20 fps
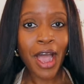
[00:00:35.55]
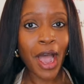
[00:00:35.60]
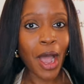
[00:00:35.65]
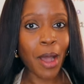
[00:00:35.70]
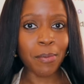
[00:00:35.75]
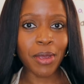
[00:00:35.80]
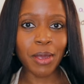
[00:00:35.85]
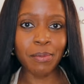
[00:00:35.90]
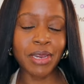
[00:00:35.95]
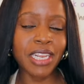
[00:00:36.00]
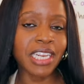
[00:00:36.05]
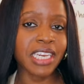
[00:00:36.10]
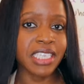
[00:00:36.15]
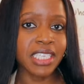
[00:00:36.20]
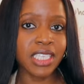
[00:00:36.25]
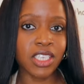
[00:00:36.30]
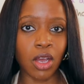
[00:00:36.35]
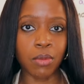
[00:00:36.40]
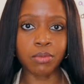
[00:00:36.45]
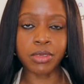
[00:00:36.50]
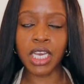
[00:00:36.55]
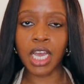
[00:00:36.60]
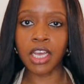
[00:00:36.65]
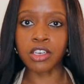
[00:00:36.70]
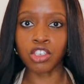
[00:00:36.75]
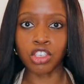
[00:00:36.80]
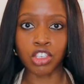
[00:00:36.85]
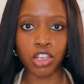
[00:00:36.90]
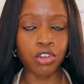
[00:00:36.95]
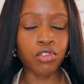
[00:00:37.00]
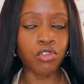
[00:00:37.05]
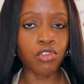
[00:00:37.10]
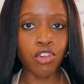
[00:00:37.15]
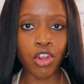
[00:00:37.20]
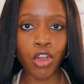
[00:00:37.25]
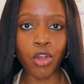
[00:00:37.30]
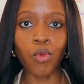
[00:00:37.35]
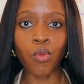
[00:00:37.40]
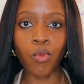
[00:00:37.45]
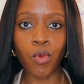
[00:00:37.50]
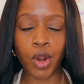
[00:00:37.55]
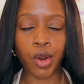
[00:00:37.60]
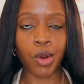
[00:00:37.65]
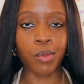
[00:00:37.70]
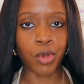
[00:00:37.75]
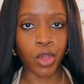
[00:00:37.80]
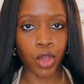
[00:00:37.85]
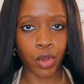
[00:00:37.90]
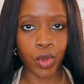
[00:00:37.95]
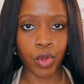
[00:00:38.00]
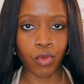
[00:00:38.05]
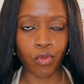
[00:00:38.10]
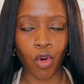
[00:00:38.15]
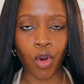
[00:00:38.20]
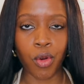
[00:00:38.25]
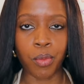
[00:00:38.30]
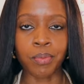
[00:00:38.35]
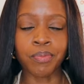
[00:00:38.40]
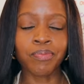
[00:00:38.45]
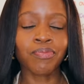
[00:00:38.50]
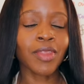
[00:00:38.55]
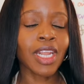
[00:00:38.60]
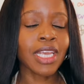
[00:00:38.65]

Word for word: I'm completely stumped. I don't know where I'm going wrong.